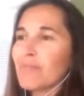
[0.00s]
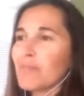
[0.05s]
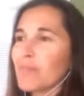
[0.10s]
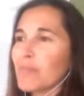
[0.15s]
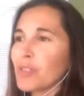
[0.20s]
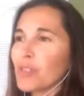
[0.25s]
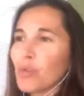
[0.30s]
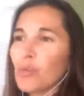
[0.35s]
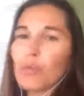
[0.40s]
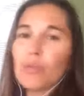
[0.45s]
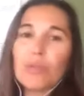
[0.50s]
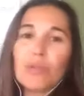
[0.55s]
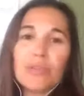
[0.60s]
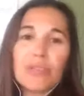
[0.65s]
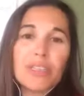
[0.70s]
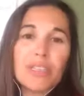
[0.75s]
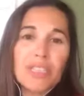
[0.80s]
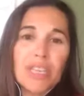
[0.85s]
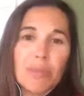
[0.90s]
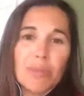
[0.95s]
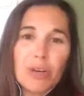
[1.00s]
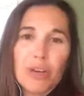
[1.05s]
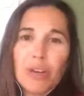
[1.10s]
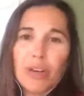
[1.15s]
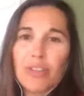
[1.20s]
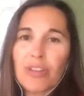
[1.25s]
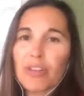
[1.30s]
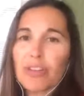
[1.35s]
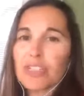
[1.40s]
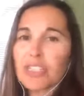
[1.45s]
school to summer
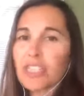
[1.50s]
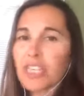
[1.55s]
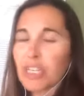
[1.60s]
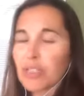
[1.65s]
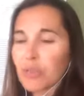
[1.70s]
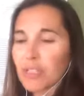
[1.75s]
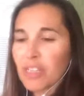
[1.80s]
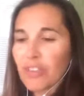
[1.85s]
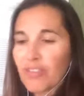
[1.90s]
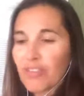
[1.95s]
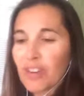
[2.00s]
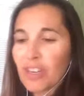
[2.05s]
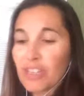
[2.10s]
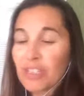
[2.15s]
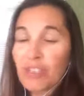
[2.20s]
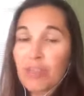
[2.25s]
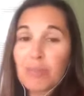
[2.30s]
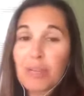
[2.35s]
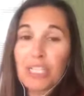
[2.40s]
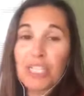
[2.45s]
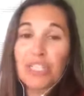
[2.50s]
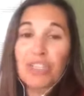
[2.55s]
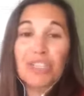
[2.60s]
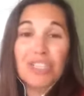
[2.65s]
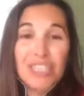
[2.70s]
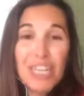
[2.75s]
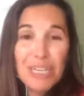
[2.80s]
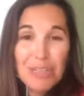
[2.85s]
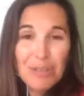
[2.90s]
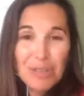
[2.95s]
and their schedule's different. So that means your
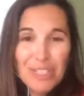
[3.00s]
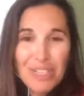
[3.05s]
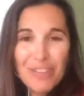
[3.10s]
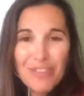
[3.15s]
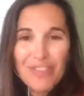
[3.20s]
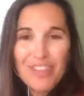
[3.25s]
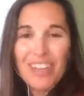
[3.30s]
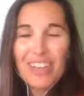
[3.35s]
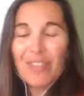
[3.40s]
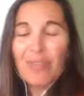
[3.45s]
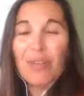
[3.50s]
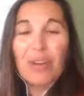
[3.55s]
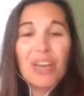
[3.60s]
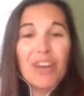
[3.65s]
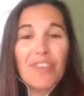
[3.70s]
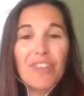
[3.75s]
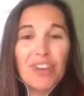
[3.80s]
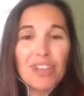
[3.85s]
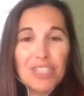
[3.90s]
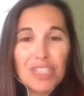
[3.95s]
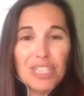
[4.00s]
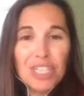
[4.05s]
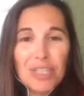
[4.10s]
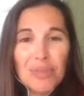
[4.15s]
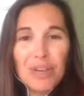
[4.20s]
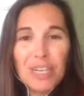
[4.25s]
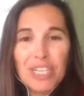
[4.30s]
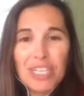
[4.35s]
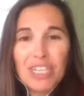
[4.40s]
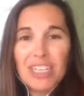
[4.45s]
schedule's different, whatever your
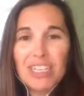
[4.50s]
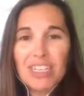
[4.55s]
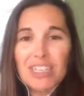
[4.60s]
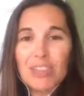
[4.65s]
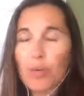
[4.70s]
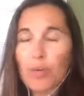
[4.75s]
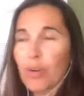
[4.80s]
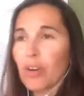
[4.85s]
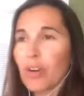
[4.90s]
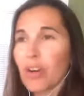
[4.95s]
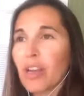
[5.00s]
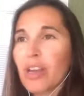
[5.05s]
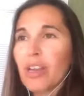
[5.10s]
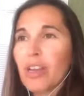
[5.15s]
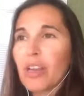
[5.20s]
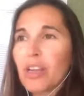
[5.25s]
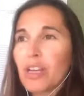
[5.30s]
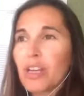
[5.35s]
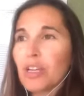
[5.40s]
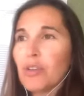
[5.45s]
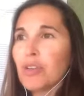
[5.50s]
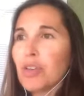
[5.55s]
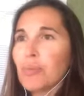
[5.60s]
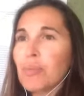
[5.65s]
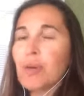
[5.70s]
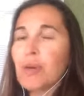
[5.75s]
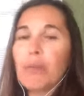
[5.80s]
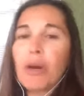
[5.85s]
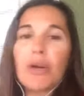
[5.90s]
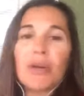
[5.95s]
situation is, or you get
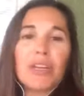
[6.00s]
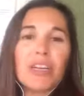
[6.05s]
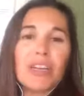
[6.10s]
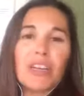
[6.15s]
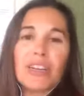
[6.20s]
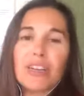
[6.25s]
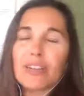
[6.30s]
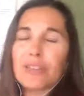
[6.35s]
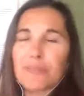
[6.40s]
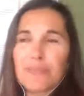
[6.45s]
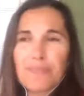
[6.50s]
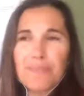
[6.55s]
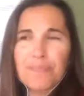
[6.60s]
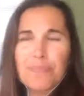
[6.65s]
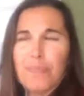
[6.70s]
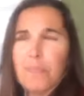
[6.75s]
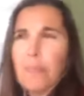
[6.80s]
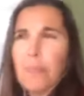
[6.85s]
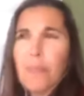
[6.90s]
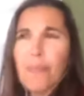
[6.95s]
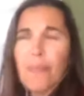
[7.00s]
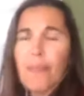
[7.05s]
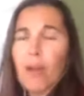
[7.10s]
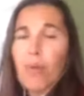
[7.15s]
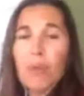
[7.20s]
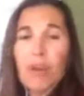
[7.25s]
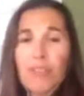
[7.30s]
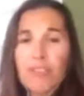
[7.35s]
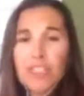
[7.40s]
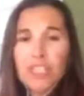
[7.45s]
promoted, or
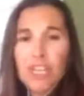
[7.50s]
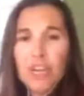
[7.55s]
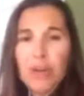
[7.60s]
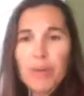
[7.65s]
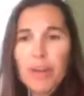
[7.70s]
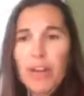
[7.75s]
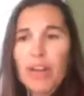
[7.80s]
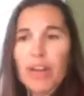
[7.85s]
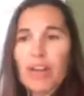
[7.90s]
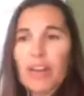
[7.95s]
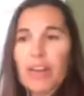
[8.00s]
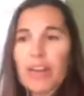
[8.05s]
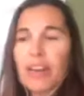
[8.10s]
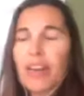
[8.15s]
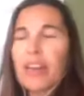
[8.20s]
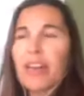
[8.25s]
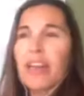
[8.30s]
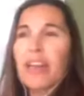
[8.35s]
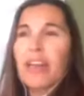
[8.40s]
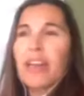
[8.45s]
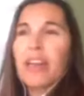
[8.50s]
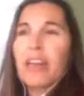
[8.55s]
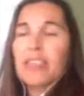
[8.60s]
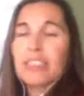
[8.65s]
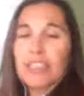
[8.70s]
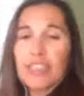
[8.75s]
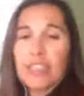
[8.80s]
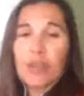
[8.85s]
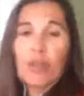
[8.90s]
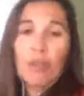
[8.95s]
whatever's going on, is
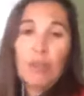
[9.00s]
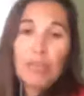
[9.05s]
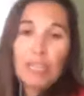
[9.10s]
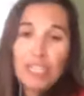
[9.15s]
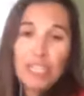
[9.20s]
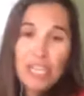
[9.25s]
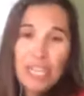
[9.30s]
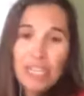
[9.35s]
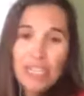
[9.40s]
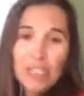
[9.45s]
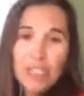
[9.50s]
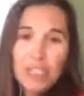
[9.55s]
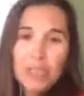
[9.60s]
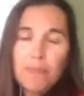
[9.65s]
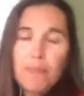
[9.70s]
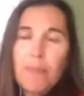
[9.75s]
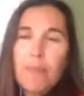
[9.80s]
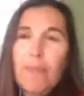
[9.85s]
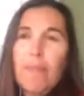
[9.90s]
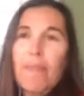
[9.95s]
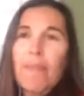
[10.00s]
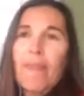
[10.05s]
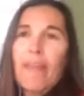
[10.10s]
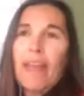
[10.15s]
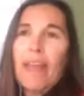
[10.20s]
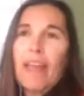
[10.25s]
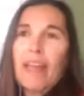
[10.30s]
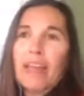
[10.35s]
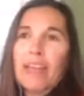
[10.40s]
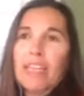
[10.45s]
that there will be a change.
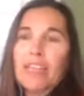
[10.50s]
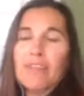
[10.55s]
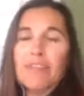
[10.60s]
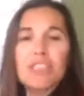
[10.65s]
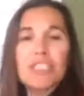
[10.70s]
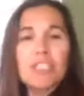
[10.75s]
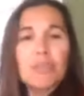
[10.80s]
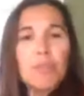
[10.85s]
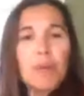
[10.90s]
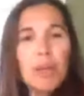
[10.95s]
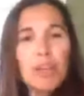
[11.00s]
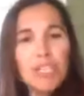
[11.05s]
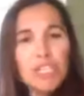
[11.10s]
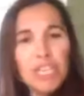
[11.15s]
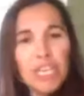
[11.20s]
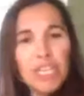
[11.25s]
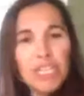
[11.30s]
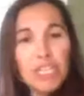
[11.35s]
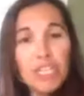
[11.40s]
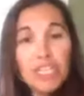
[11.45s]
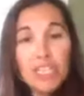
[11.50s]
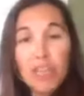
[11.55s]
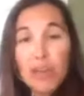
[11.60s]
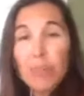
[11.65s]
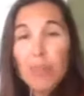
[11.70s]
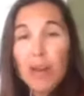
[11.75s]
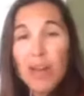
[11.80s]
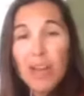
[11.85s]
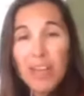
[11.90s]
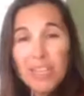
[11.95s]
And even small changes that are
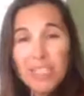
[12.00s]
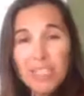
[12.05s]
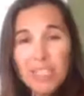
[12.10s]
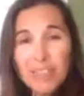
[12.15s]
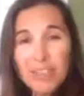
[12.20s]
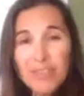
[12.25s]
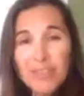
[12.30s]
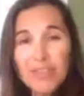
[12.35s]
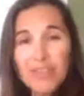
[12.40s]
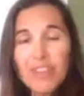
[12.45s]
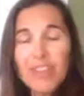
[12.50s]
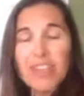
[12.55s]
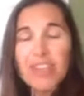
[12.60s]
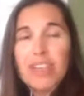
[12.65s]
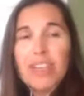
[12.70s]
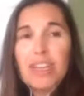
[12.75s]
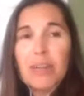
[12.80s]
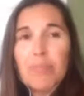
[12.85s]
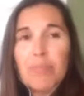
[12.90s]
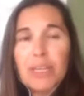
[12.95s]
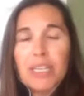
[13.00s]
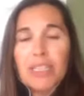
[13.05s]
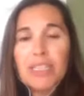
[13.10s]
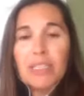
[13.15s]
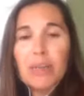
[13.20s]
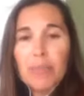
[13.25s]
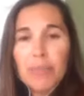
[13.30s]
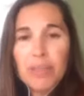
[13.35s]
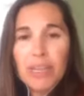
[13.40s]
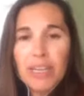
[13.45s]
positive can be
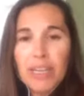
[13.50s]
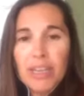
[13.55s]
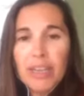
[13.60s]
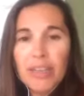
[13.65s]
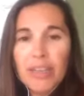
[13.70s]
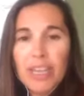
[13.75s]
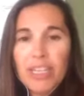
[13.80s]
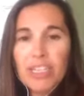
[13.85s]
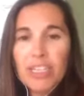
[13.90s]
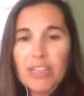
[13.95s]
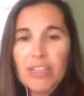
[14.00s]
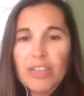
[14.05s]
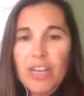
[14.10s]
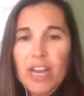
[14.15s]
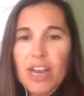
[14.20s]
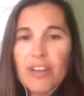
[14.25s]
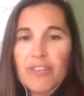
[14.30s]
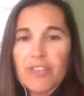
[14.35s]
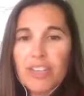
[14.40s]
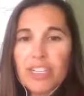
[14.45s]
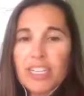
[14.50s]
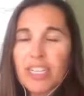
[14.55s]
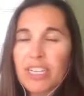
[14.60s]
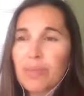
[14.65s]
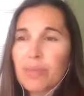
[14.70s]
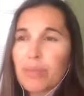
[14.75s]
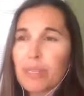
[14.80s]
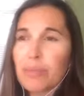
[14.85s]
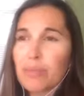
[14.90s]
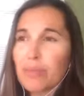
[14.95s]
something that's enough to
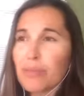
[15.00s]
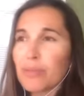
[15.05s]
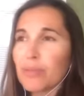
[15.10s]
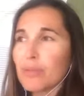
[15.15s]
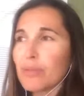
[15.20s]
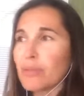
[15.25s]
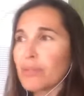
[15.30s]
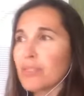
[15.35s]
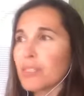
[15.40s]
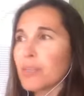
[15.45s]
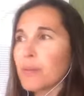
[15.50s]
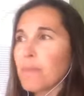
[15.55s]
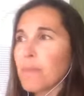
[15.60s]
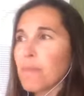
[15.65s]
get people's